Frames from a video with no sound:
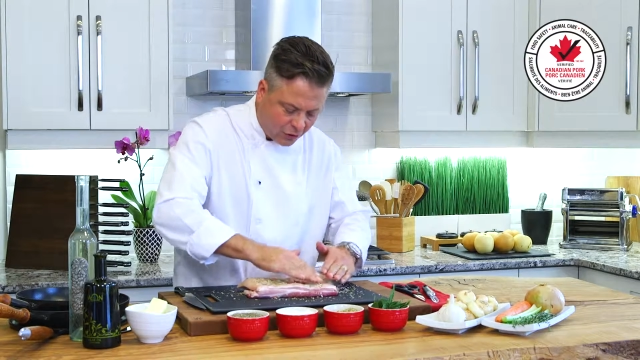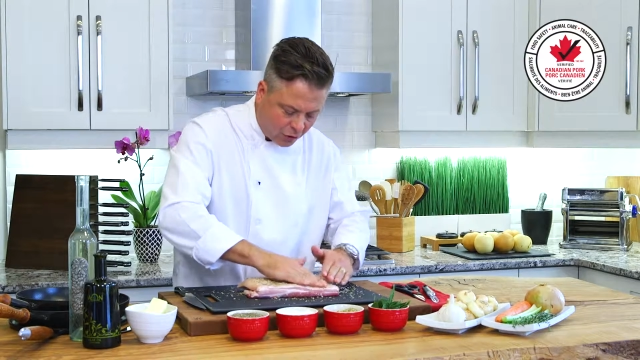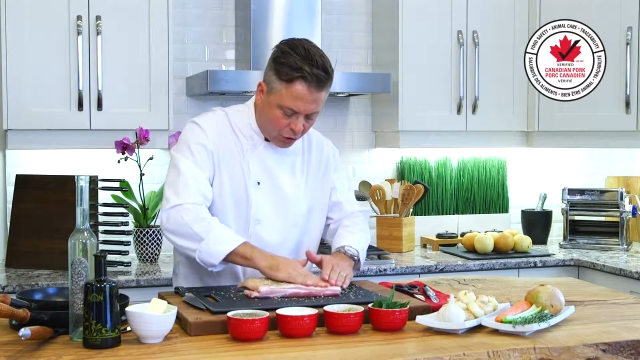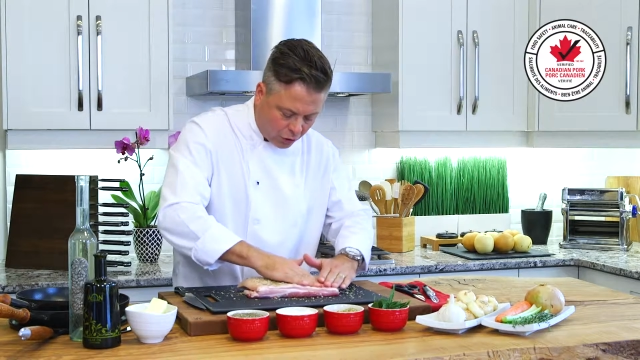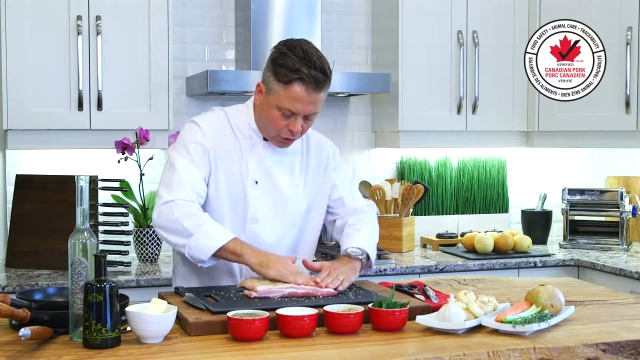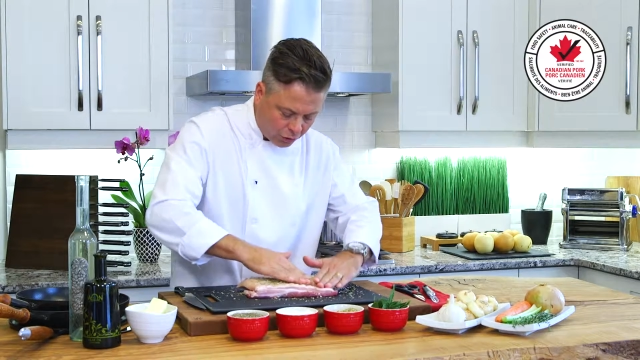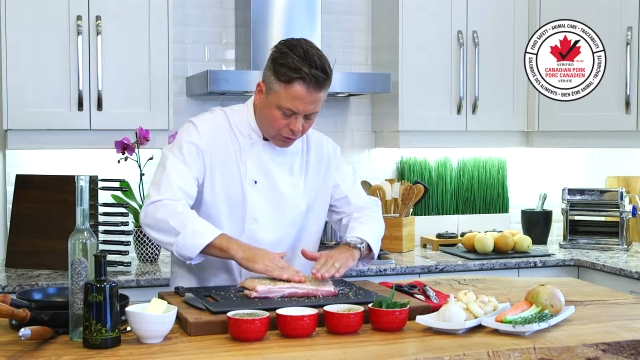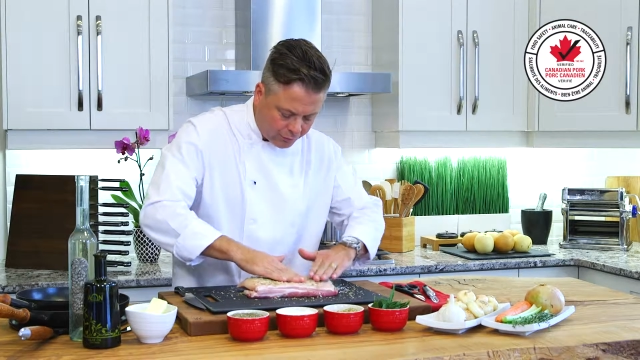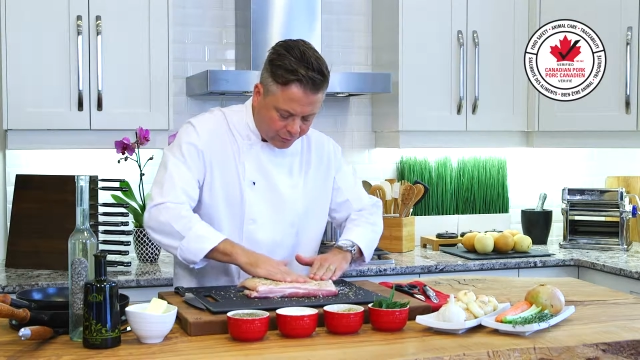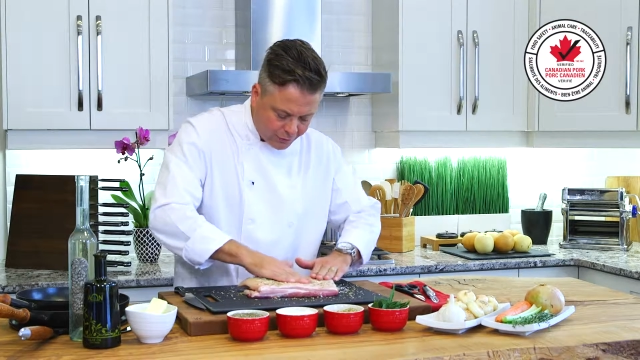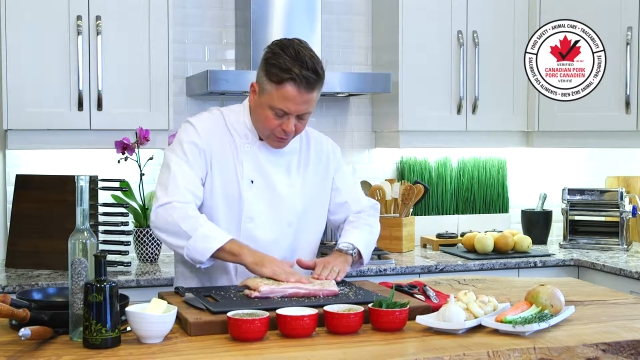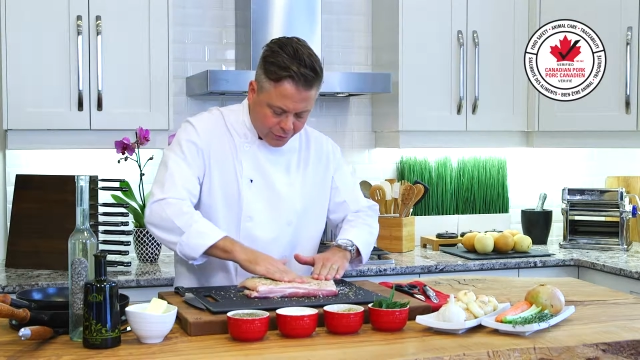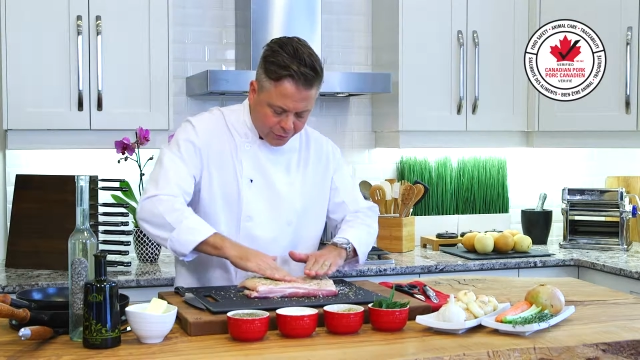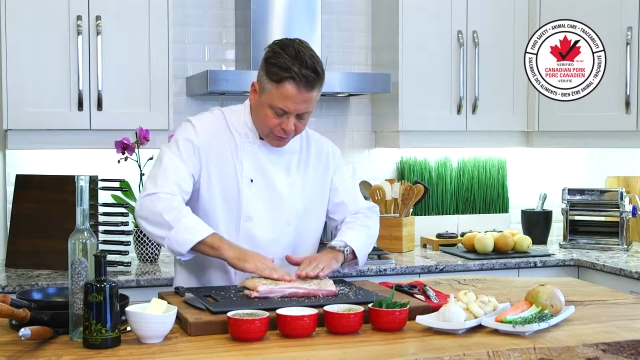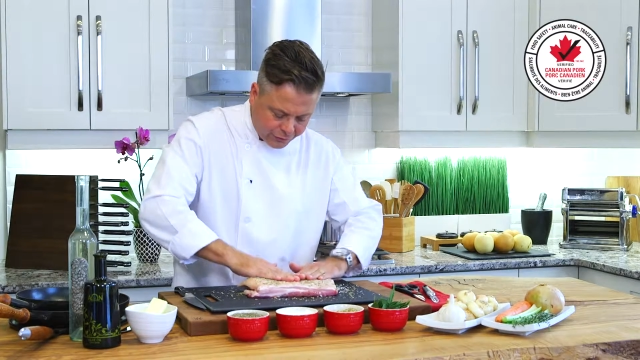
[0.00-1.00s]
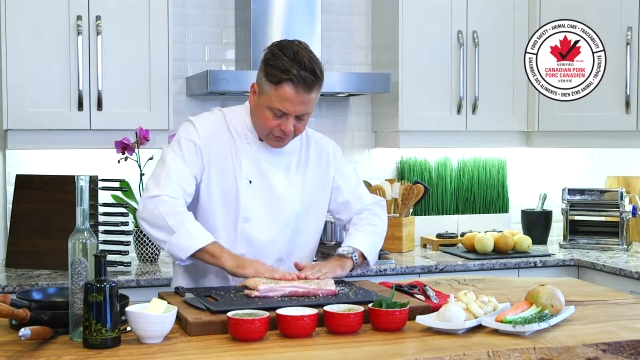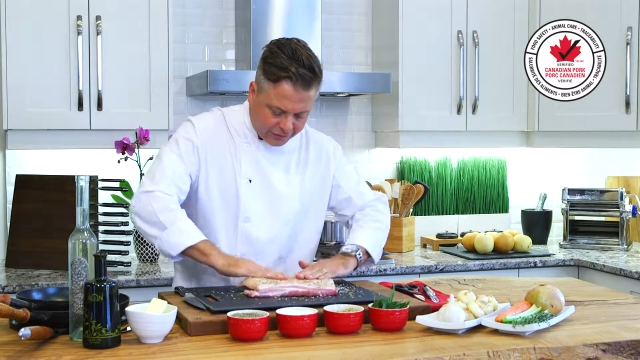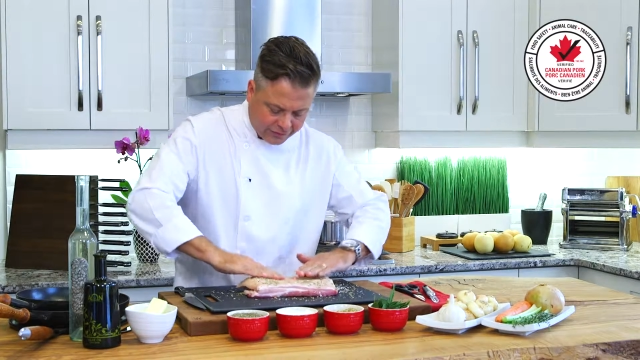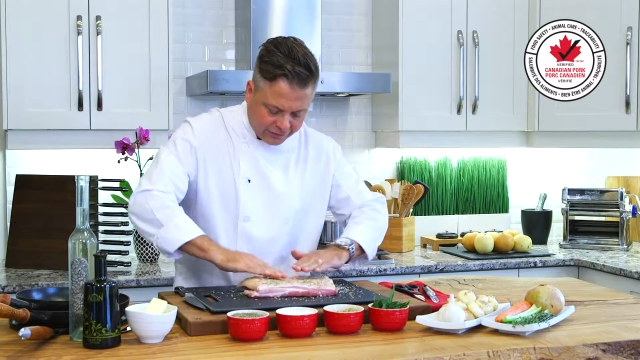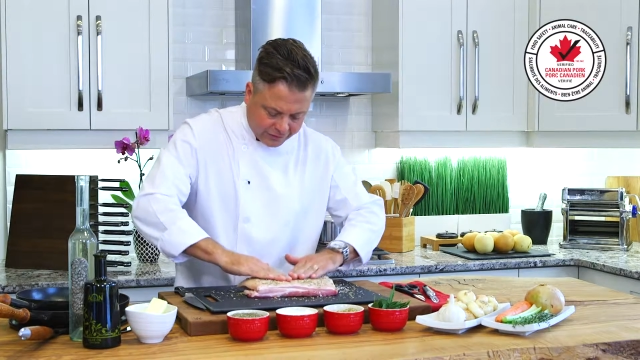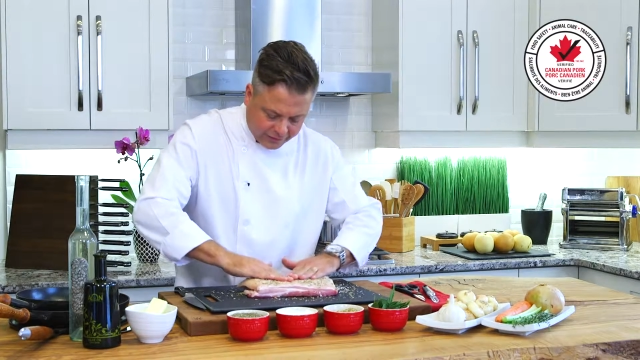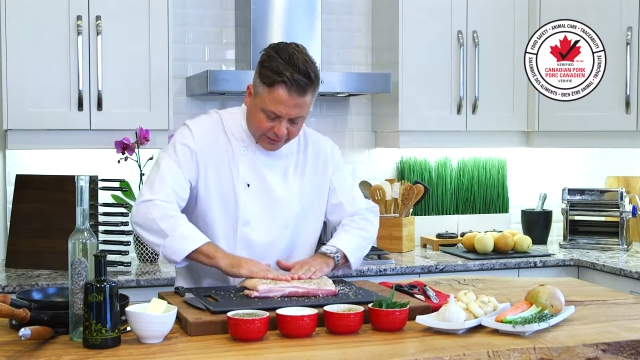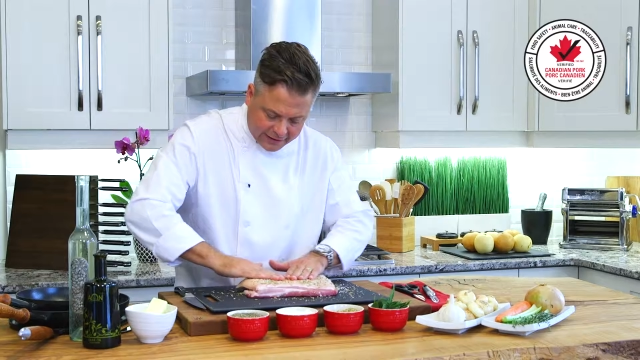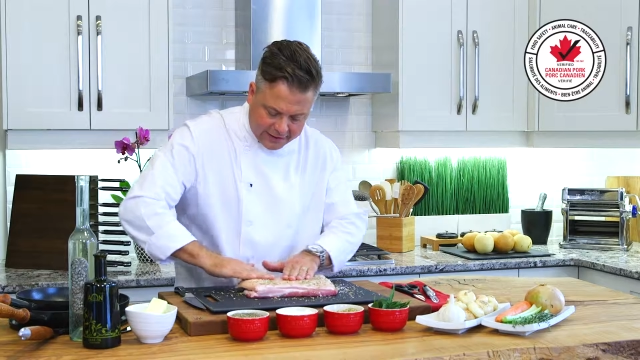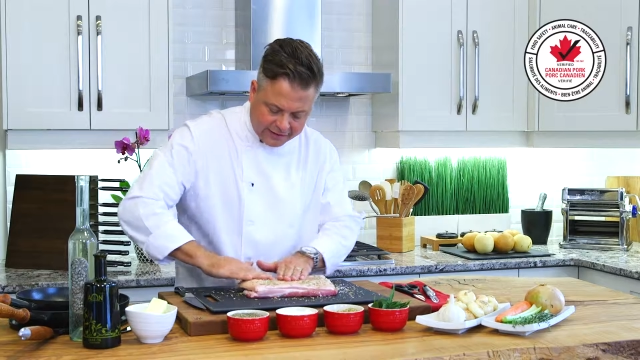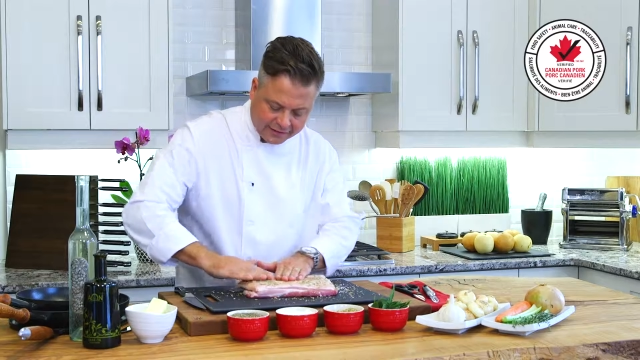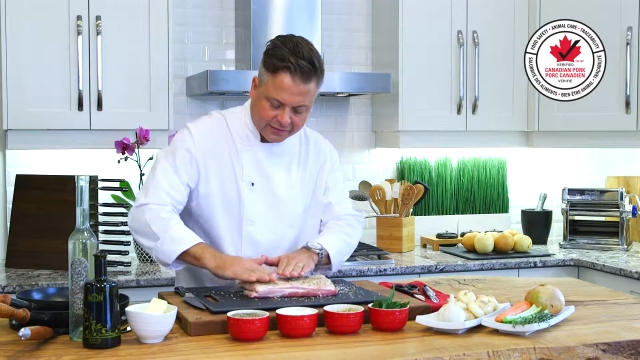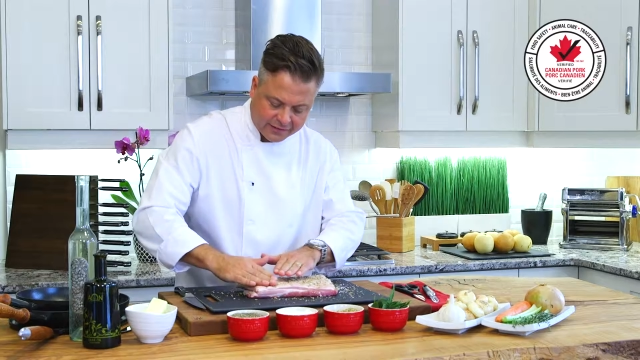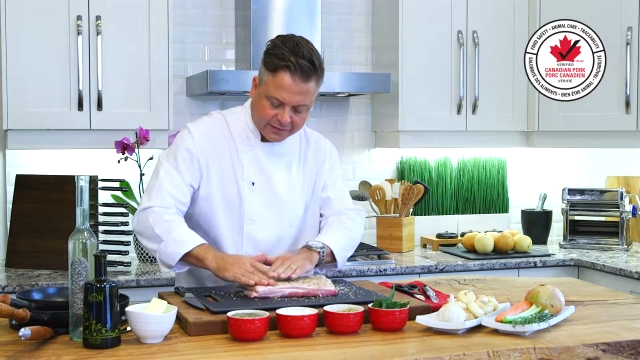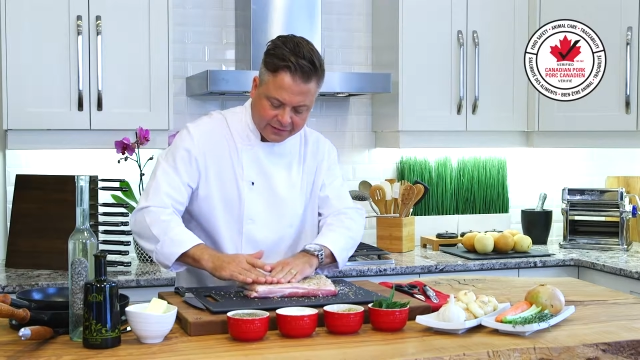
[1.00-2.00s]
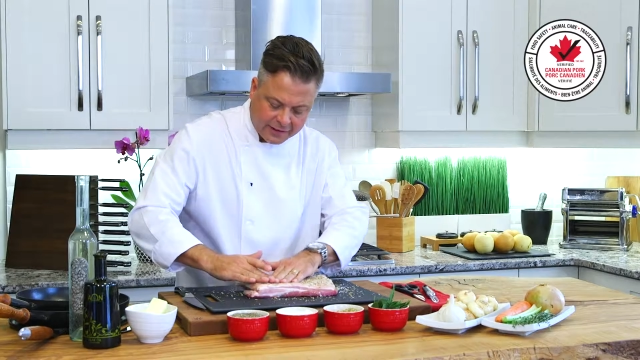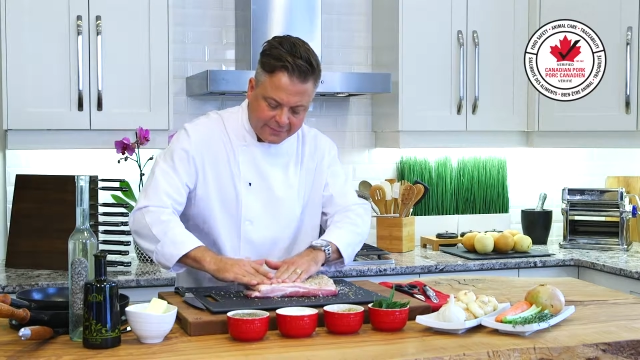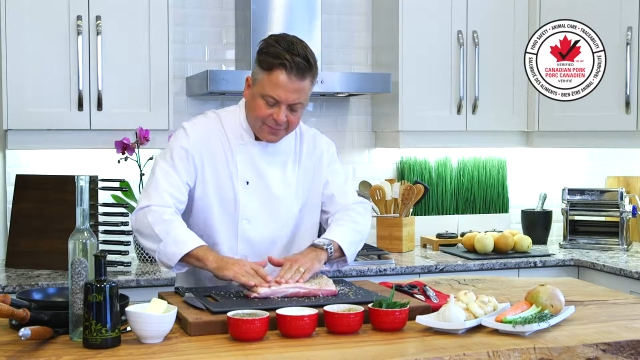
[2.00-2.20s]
all of those slices,